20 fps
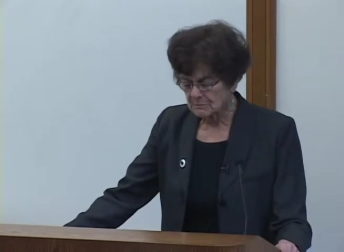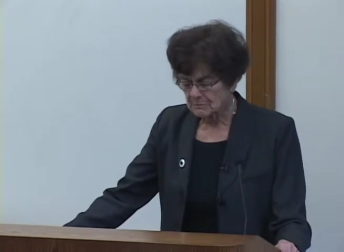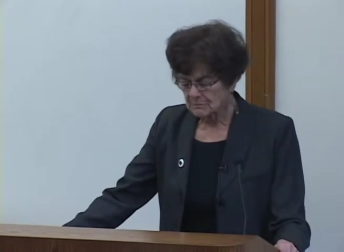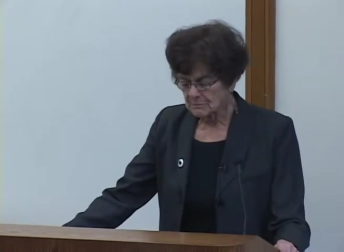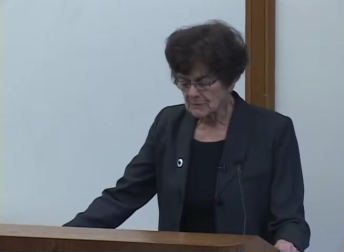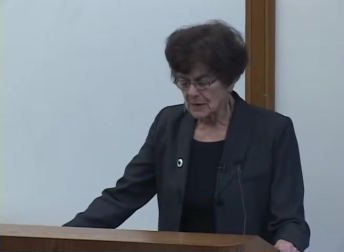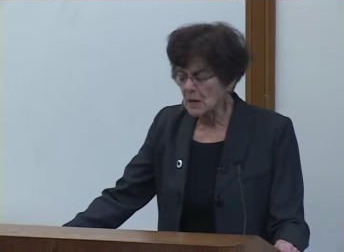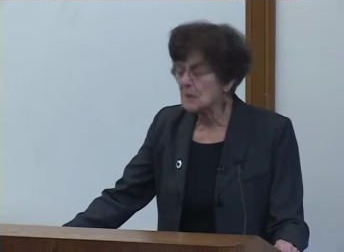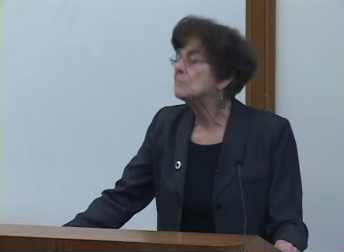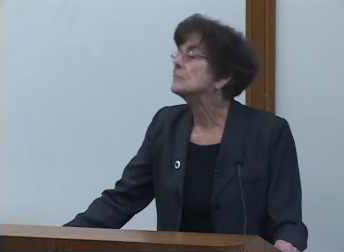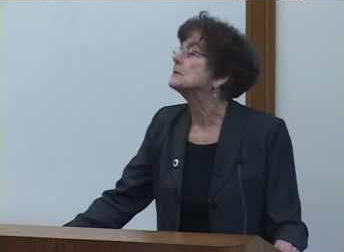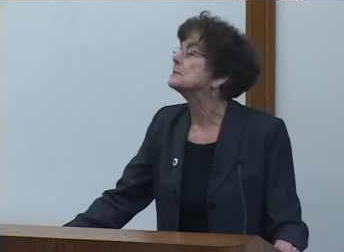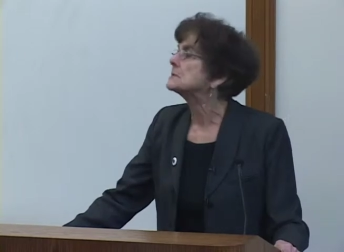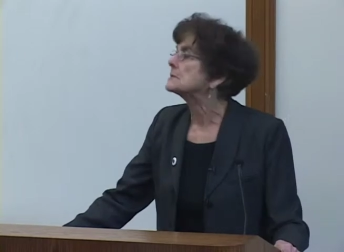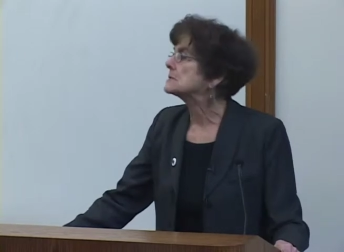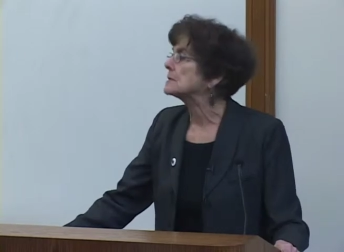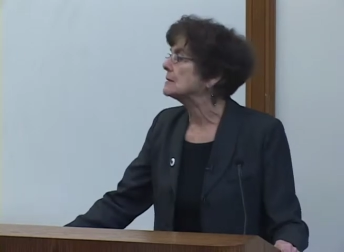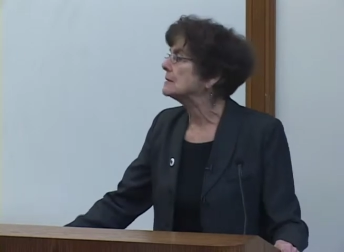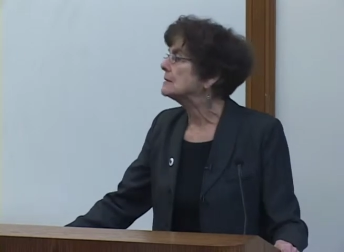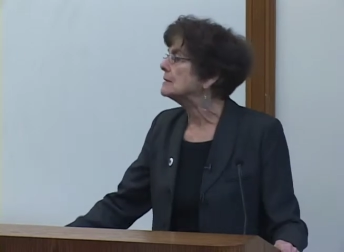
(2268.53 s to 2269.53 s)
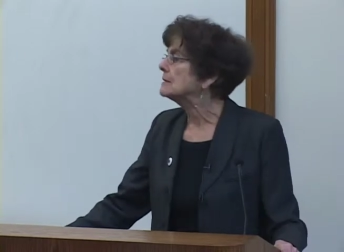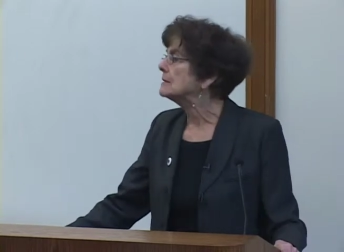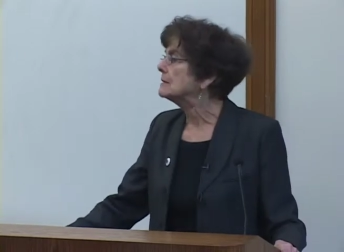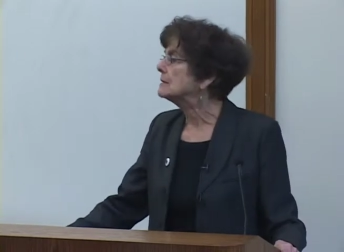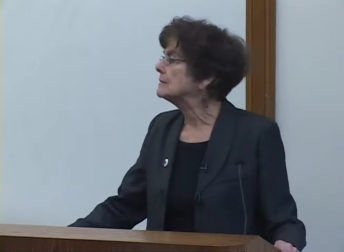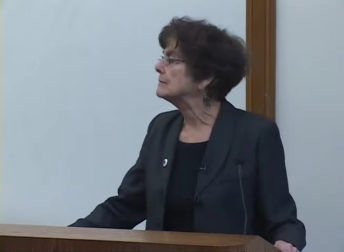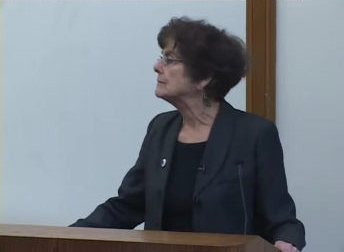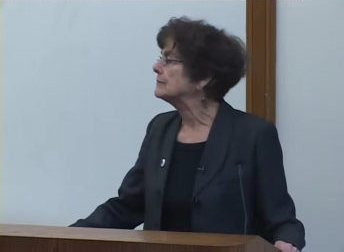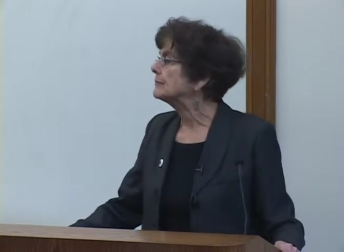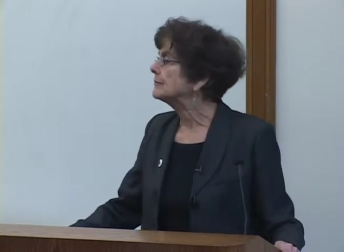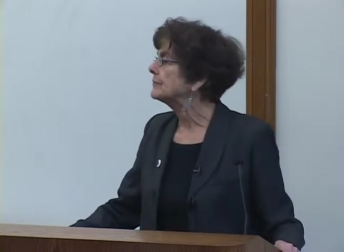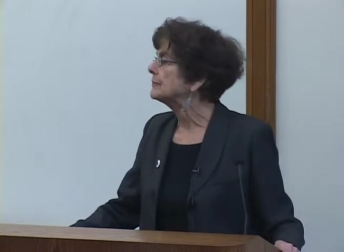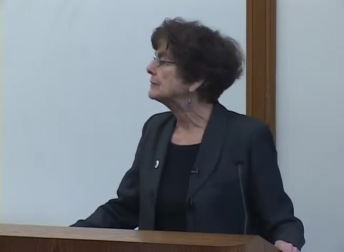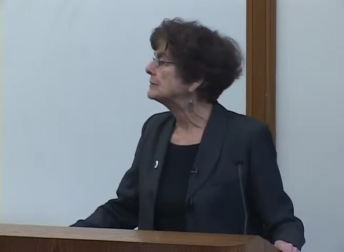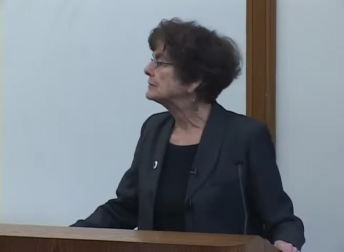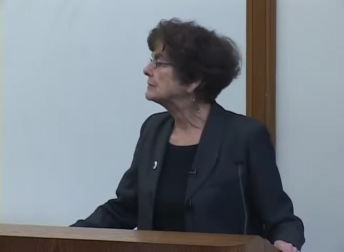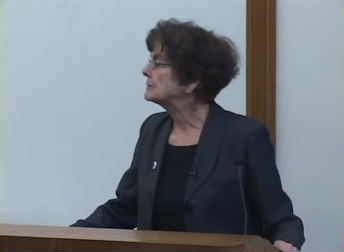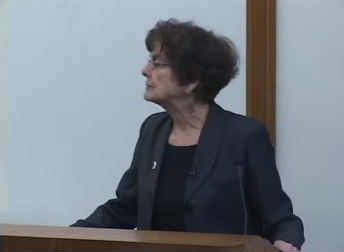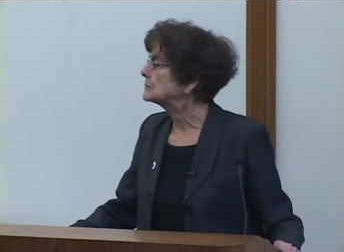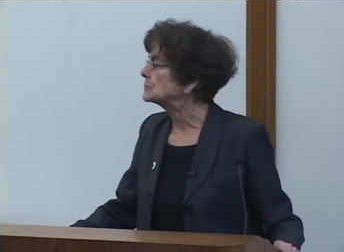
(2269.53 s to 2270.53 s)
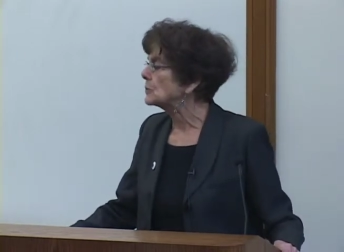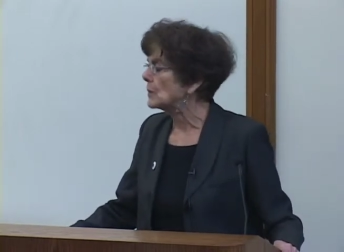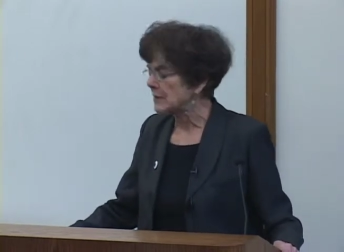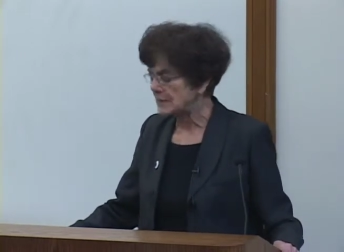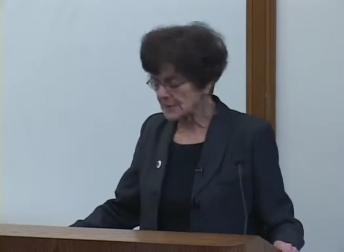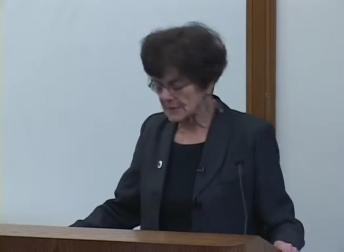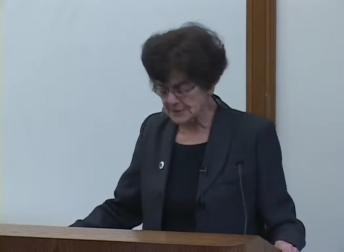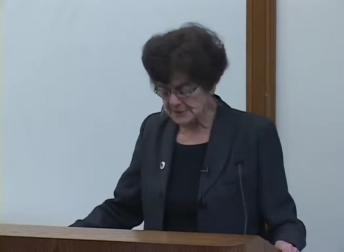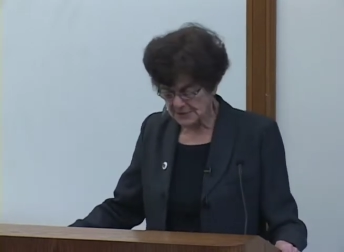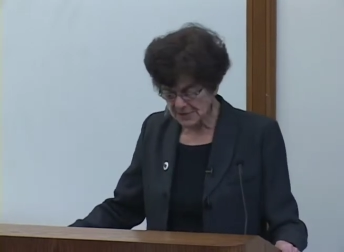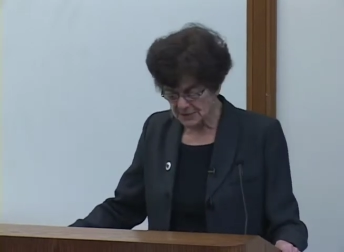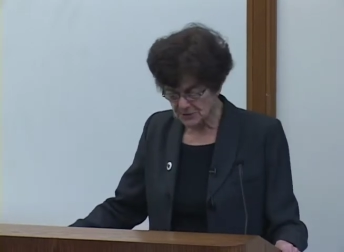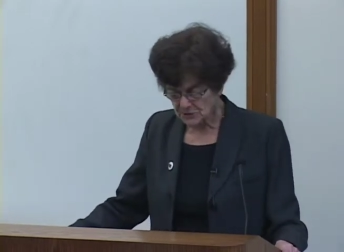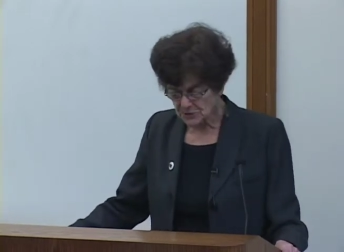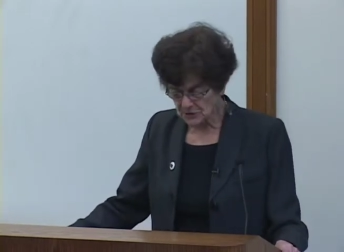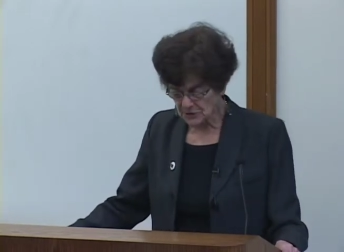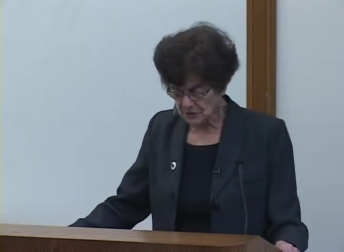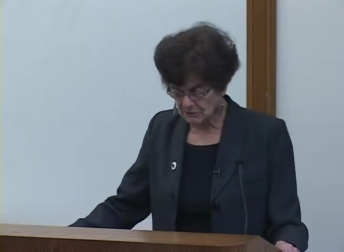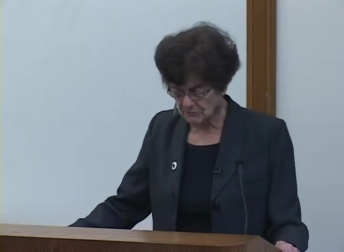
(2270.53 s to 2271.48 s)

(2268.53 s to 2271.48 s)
moments of 20th century